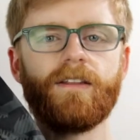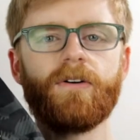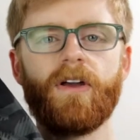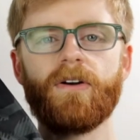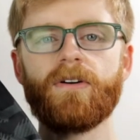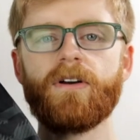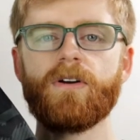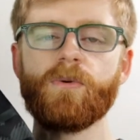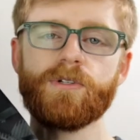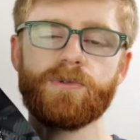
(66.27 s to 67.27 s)
logo,
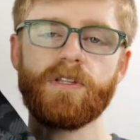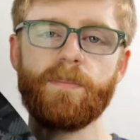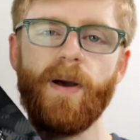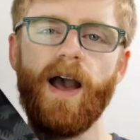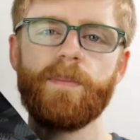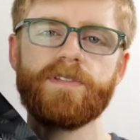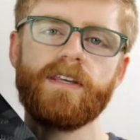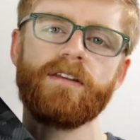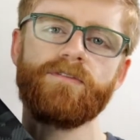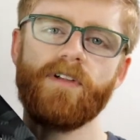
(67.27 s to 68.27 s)
which really pops
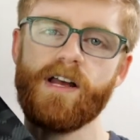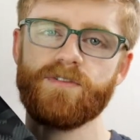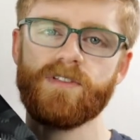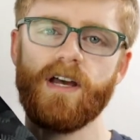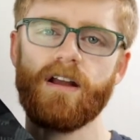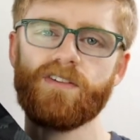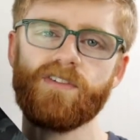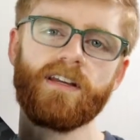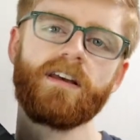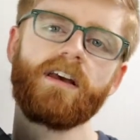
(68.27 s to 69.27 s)
in flash
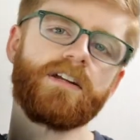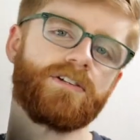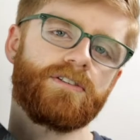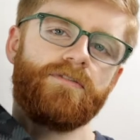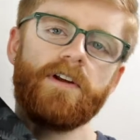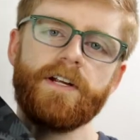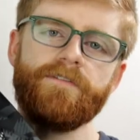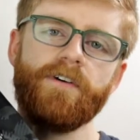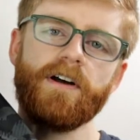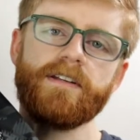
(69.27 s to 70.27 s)
photography, which is a very
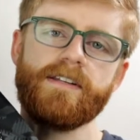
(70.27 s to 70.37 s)
fun